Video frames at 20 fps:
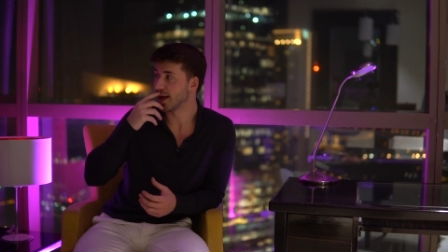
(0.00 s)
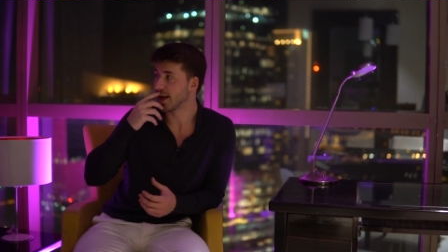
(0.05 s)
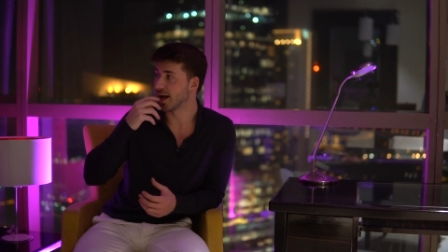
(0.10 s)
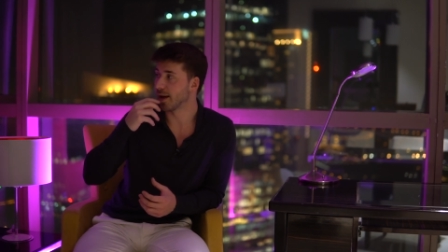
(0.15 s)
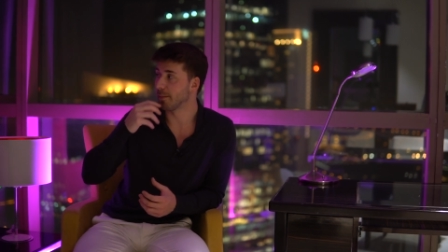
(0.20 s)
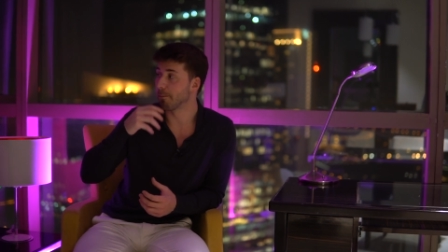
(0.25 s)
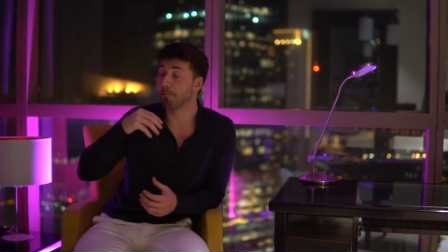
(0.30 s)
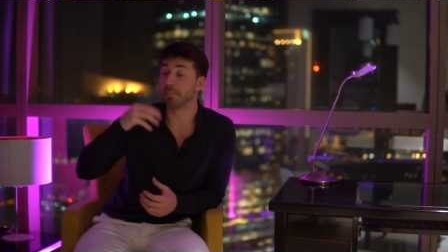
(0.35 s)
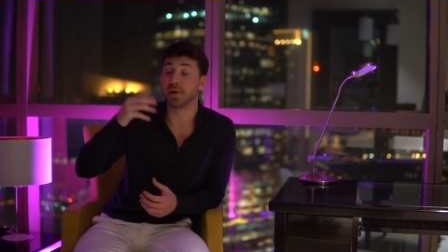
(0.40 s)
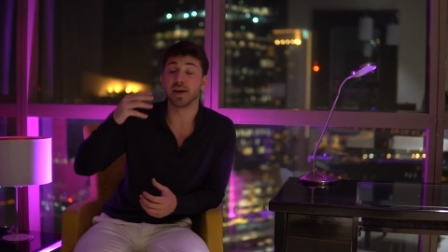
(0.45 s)

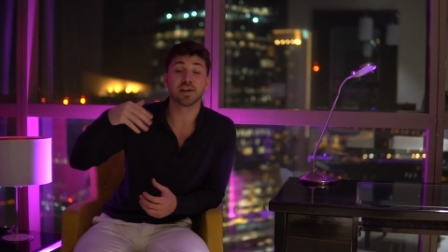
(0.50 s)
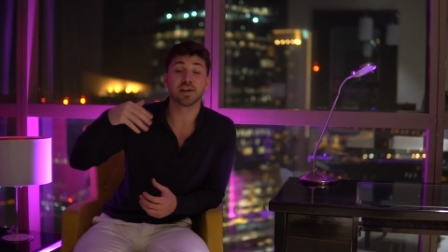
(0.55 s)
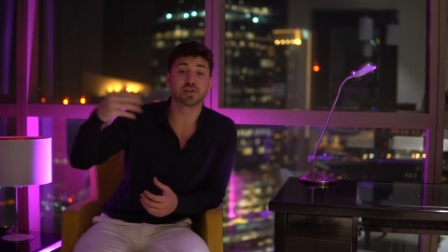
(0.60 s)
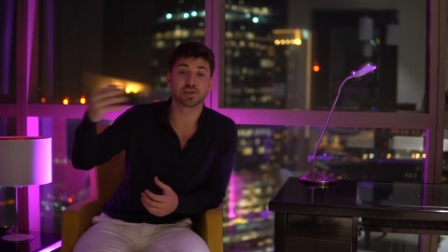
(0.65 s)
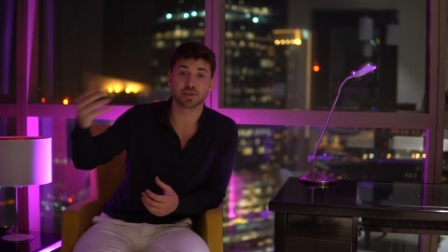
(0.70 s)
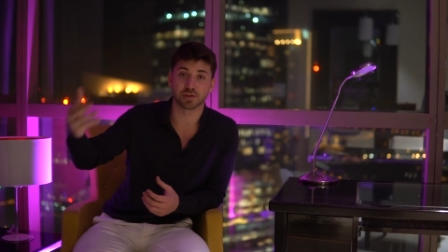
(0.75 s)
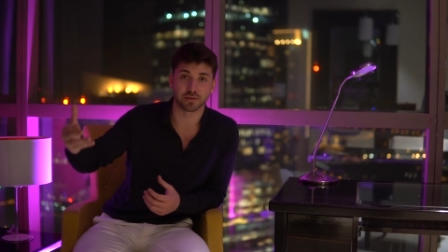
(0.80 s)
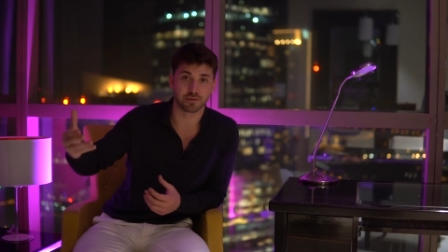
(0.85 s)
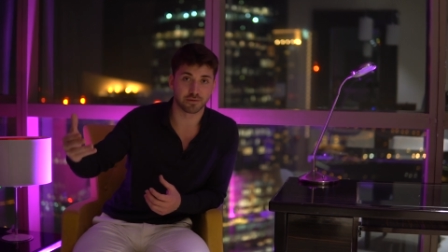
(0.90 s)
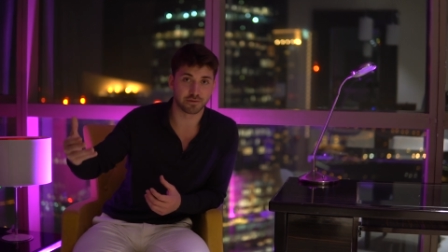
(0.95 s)
um,
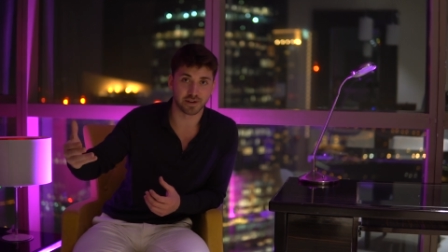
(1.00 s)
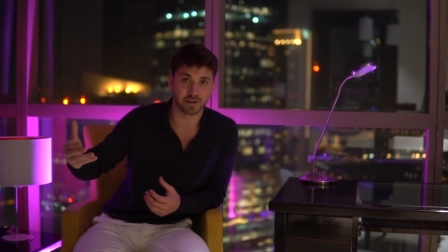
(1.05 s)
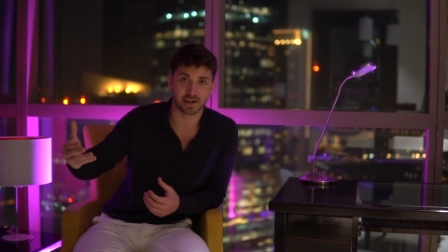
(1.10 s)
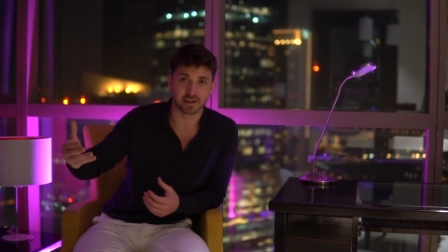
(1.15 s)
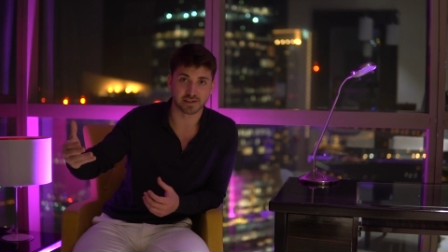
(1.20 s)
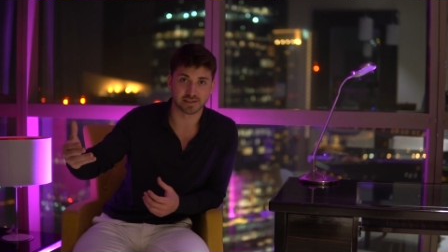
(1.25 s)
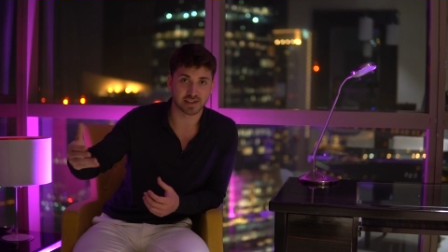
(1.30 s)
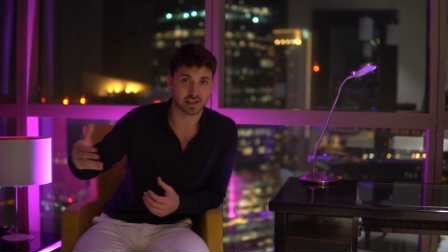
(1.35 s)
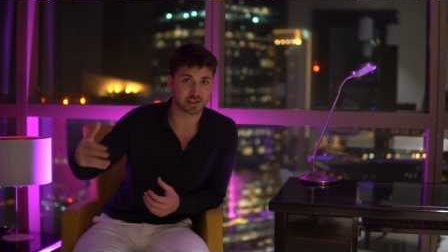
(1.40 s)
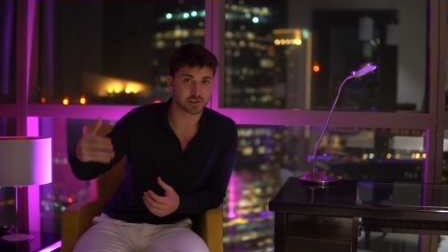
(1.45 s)
picture
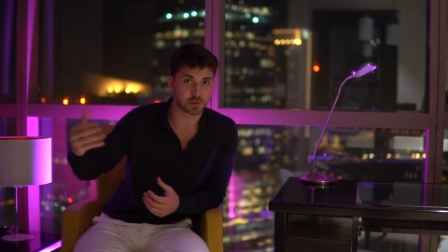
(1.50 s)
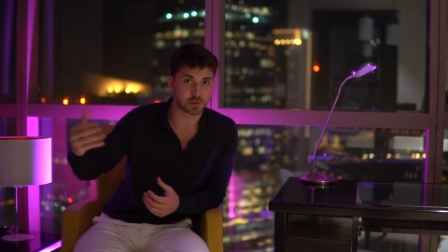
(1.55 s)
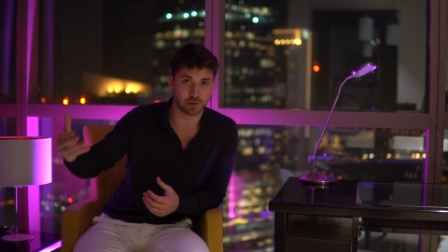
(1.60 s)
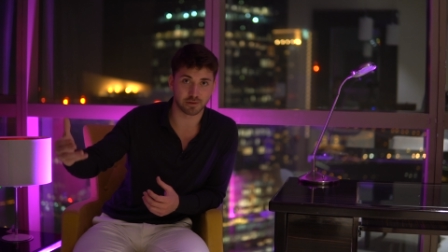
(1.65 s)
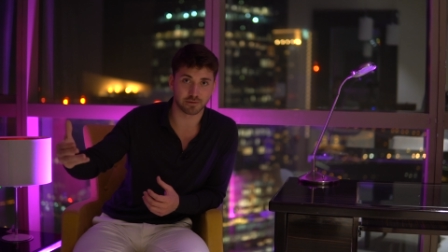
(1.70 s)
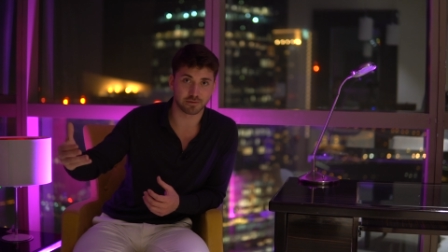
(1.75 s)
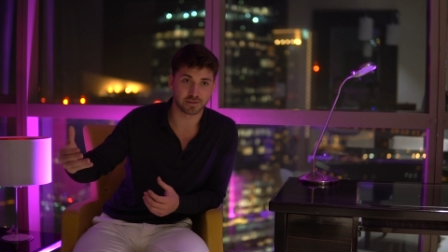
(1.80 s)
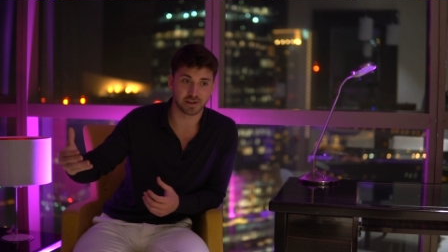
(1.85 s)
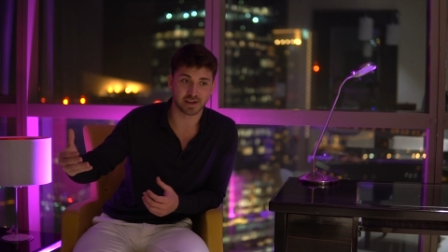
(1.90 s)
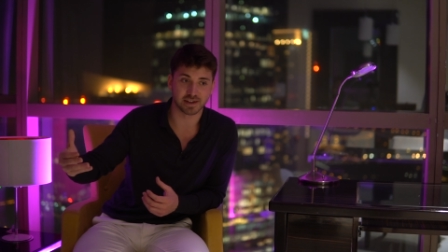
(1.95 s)
things, like
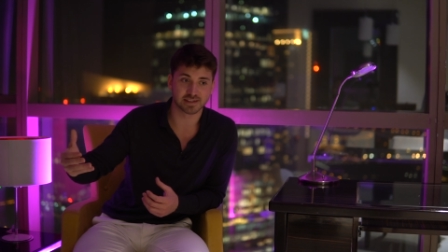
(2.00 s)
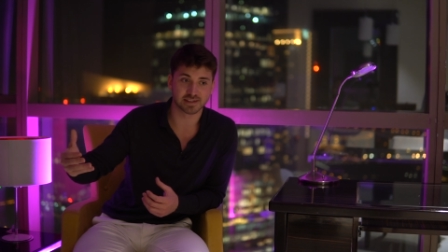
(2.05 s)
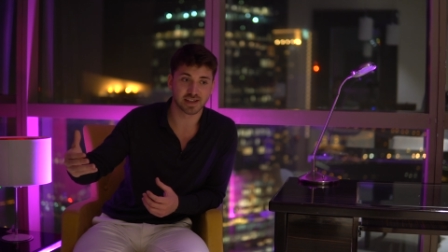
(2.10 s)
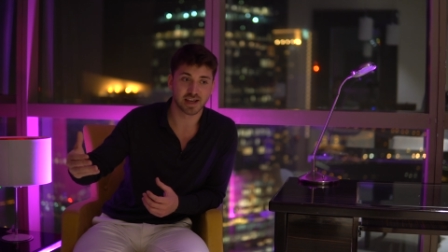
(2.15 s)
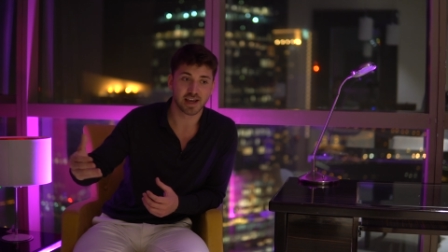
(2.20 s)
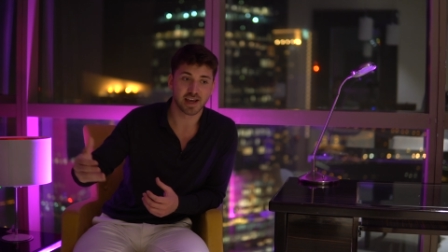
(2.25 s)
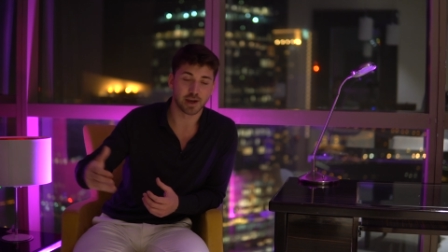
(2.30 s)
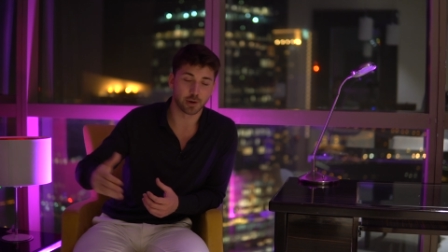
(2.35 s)
certain things,